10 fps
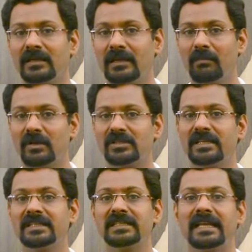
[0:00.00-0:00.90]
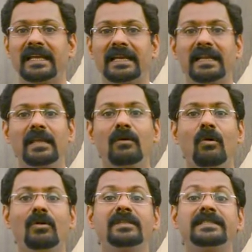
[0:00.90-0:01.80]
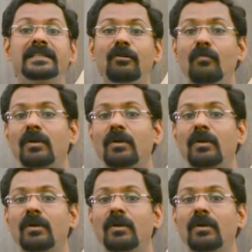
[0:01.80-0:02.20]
Number 6, click on save